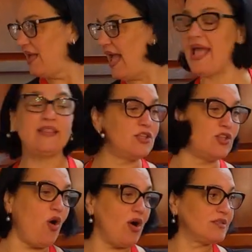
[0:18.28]
And
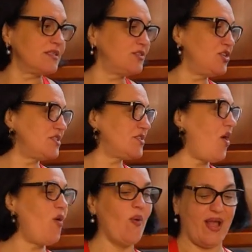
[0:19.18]
the dogs. Just
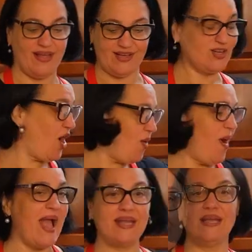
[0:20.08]
go away. Go away.